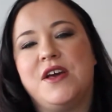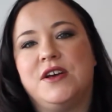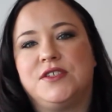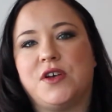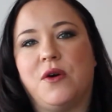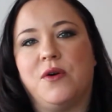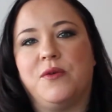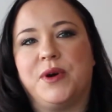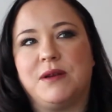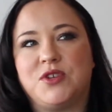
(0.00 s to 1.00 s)
So
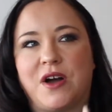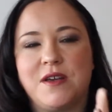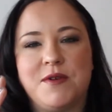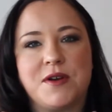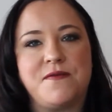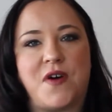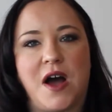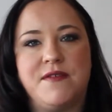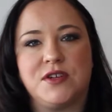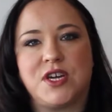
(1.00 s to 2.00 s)
when I'm talking about a
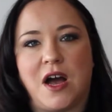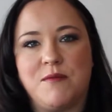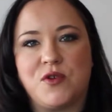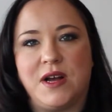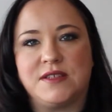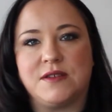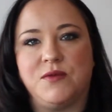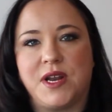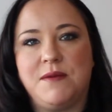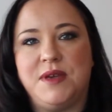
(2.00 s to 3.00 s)
5-year time horizon,
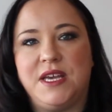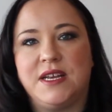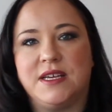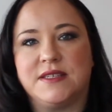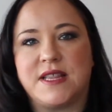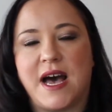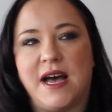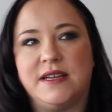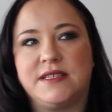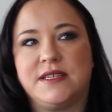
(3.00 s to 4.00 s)
what I mean is
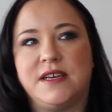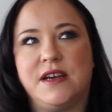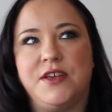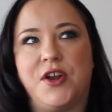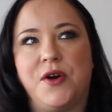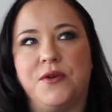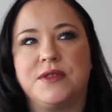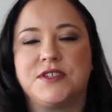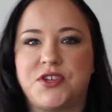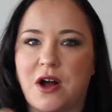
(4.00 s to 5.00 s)
that
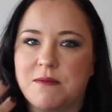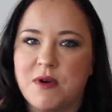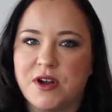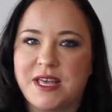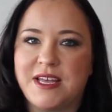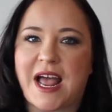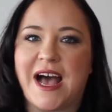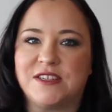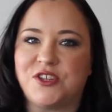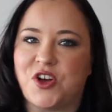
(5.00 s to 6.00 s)
the stock market
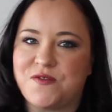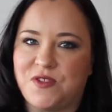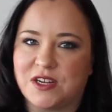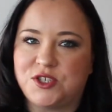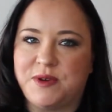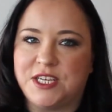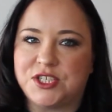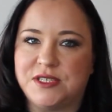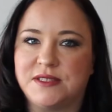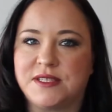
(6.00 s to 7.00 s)
has a lot of
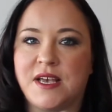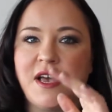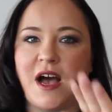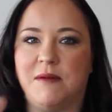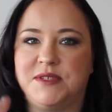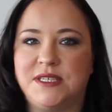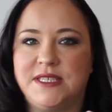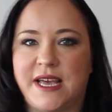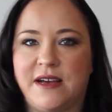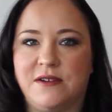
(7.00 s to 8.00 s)
fluctuations, ups and
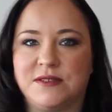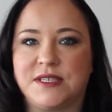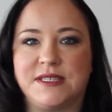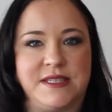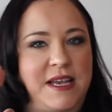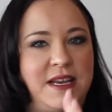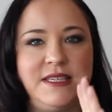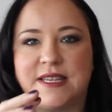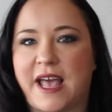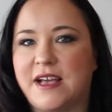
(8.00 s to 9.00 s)
downs,
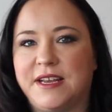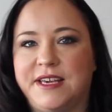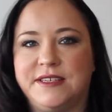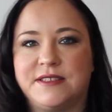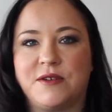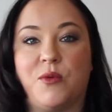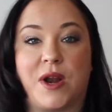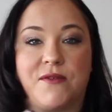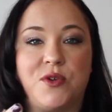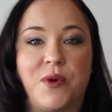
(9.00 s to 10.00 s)
ziggity-zaggities,
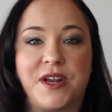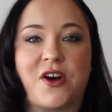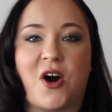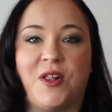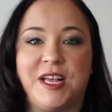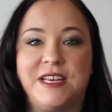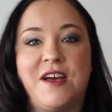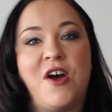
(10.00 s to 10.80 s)
whatever you want to call it,